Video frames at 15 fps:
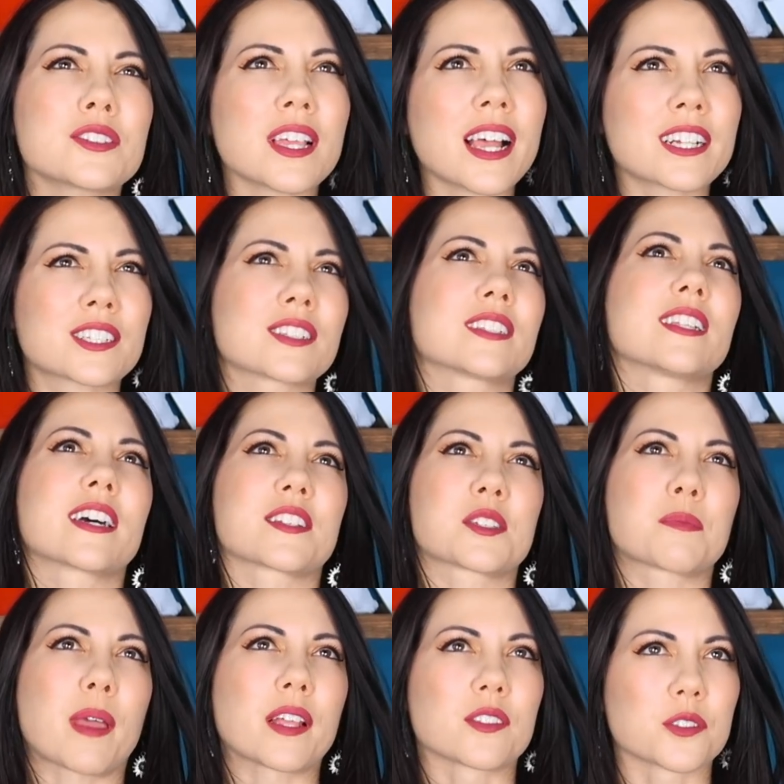there's actually a lot of
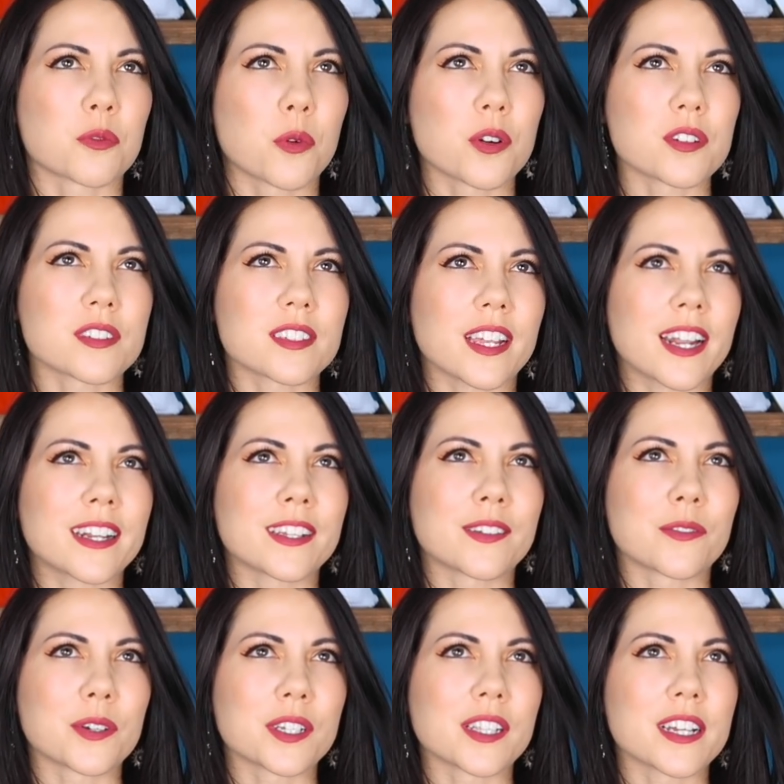Spanglish words that I
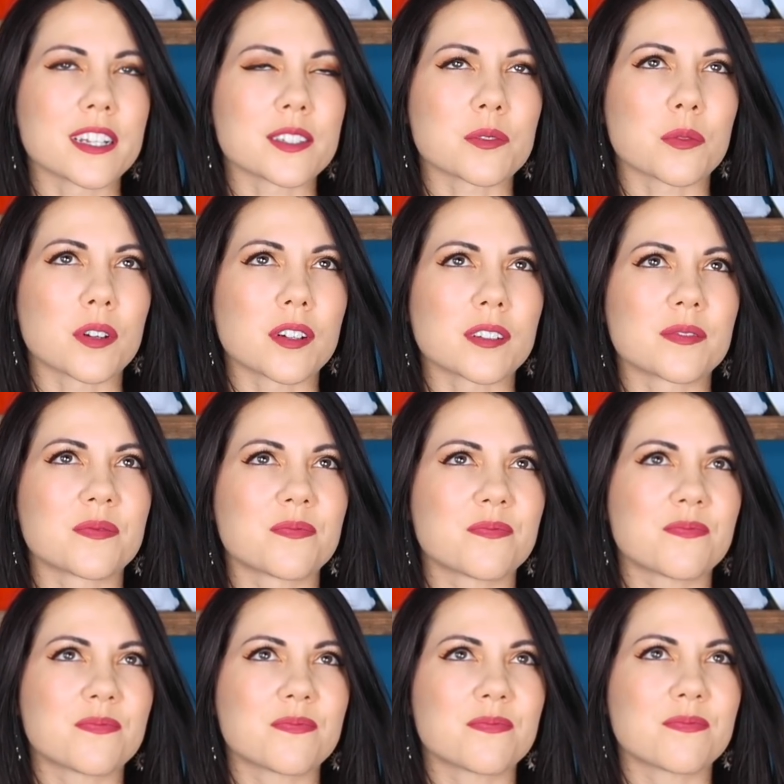didn't realize were
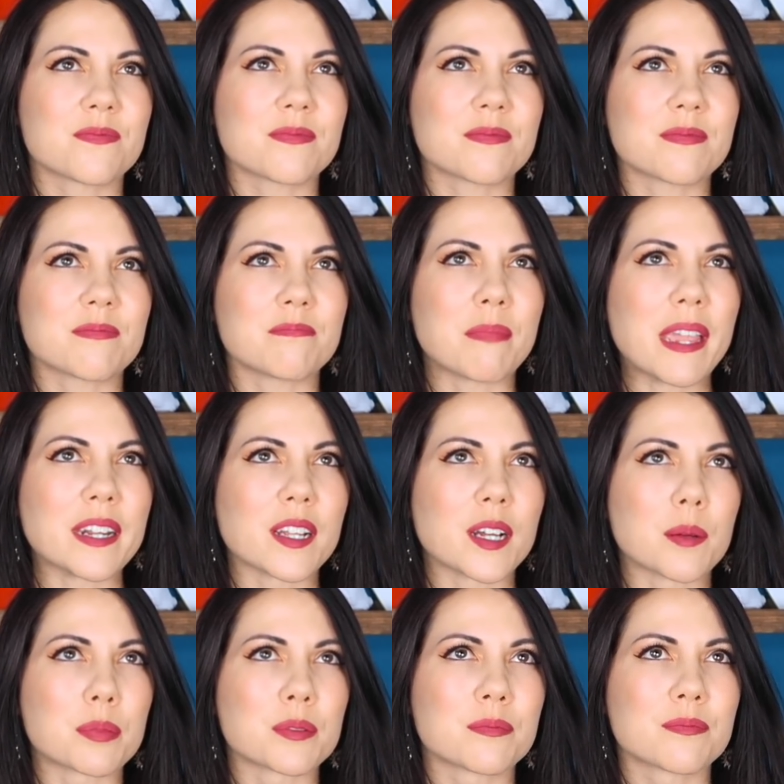made
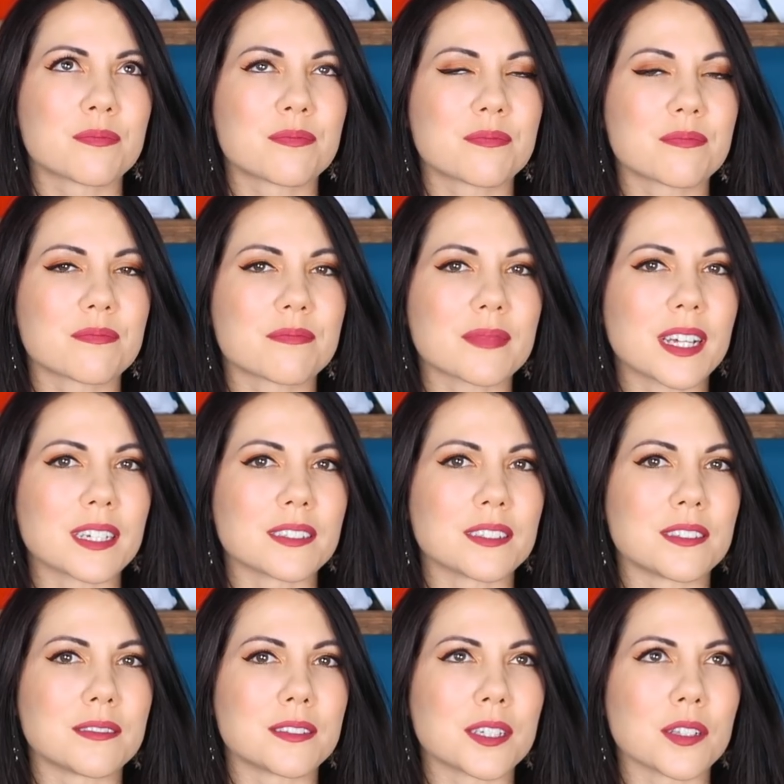up
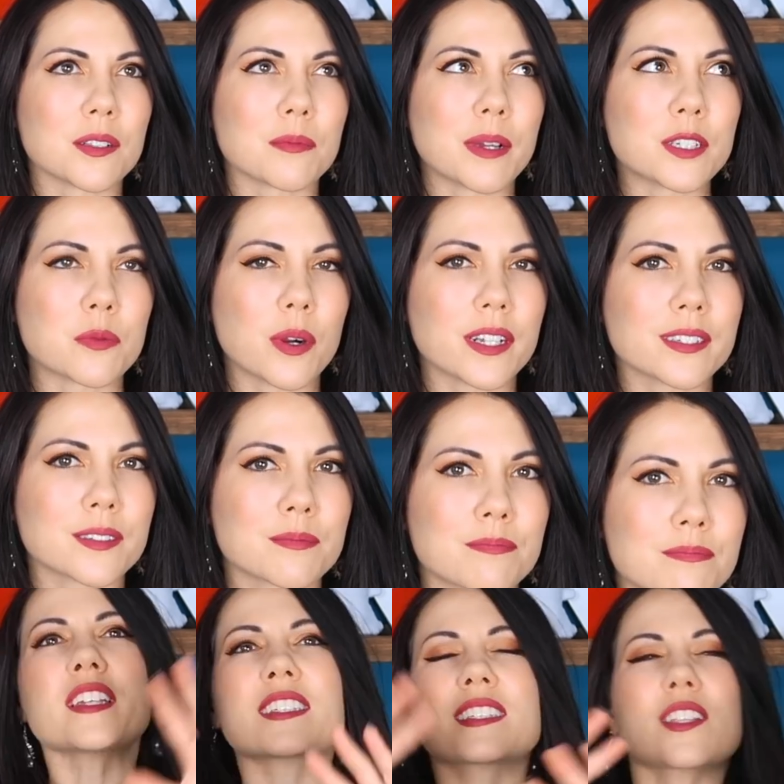until my 20s. So
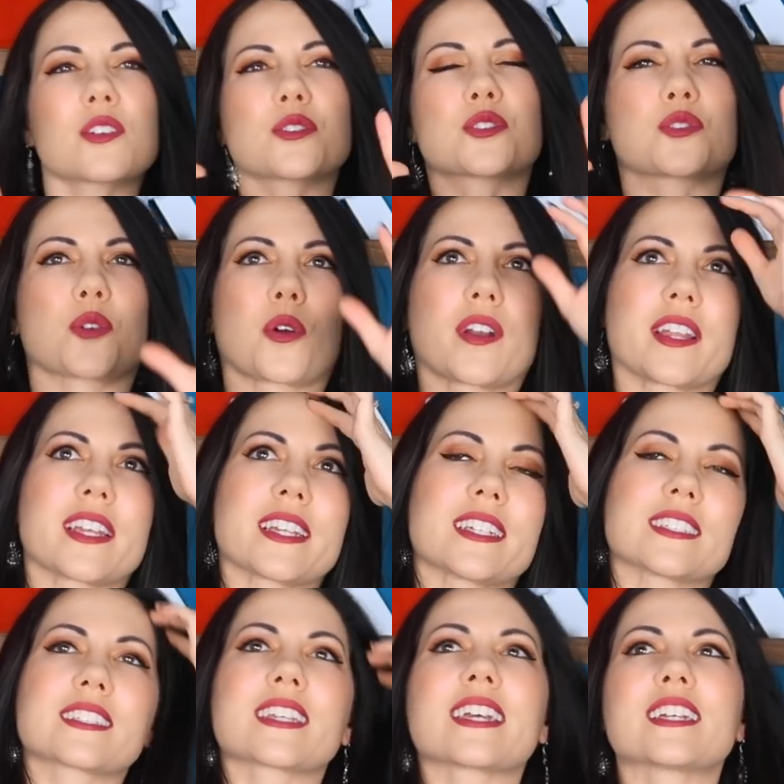this little story
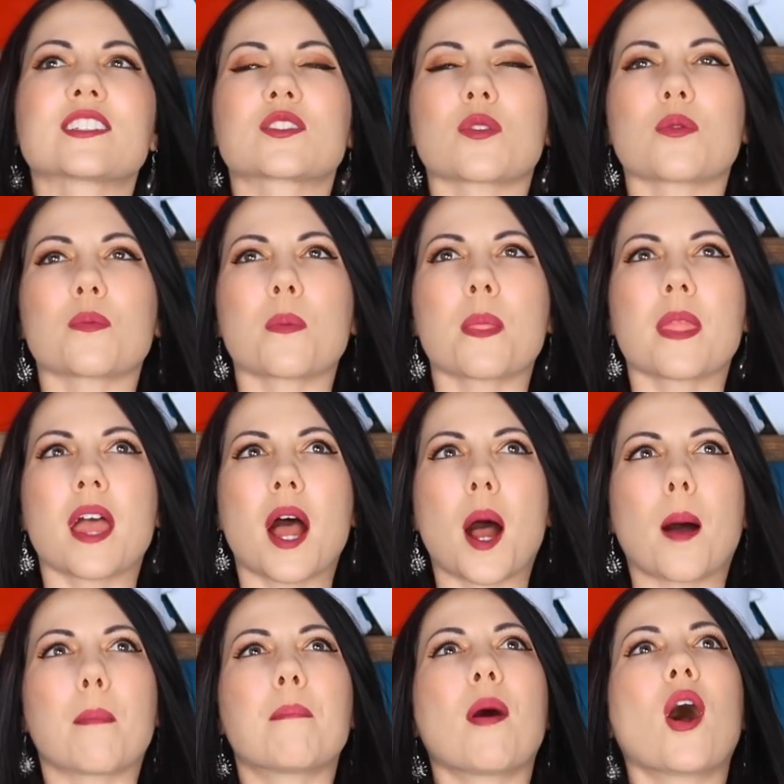is
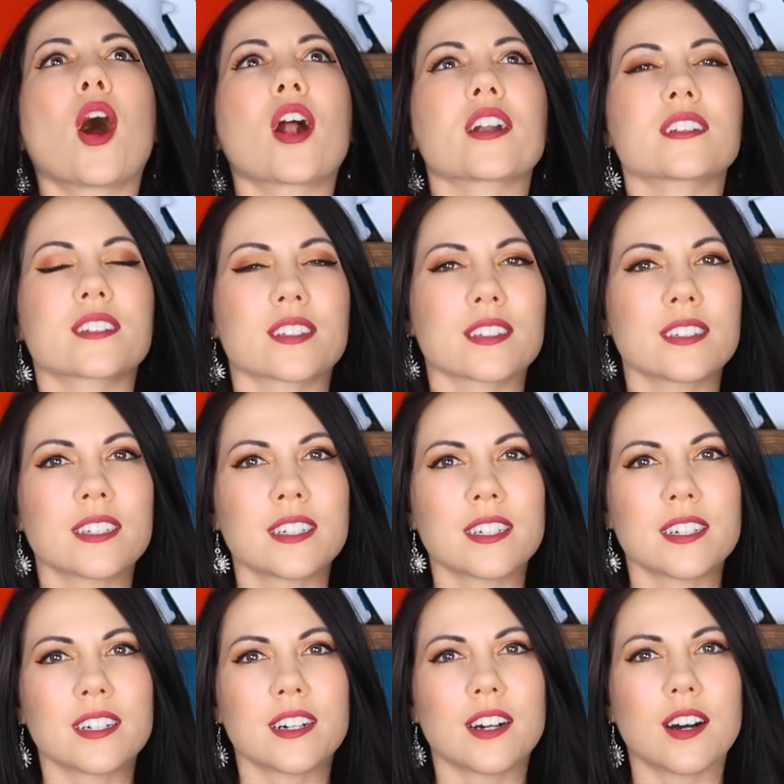a part
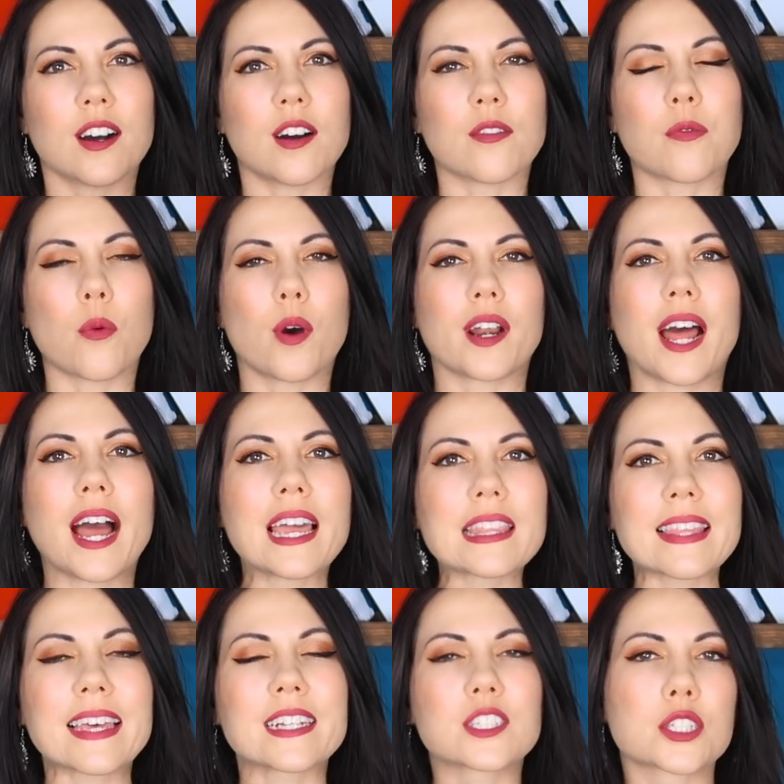of what I
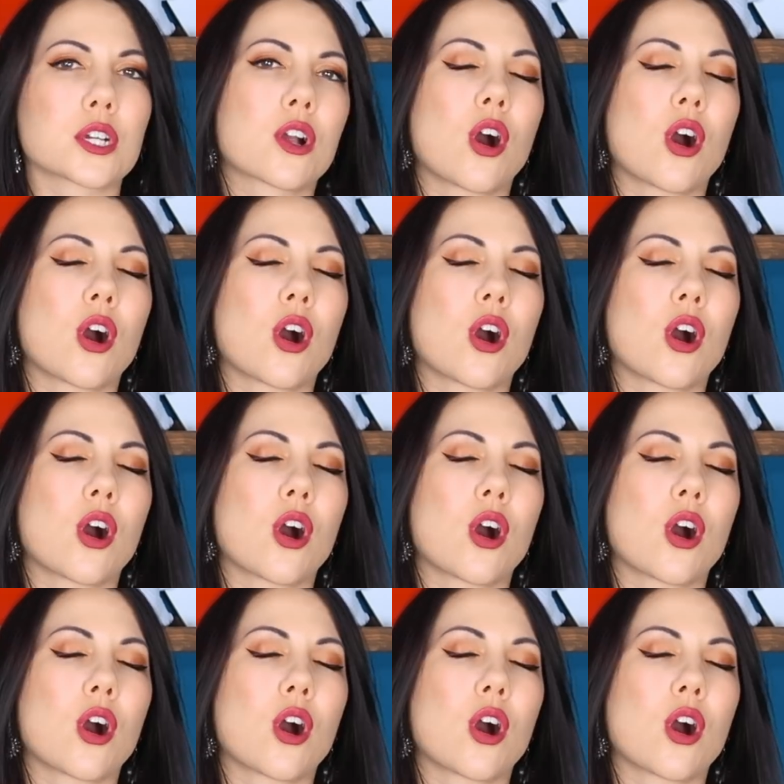like to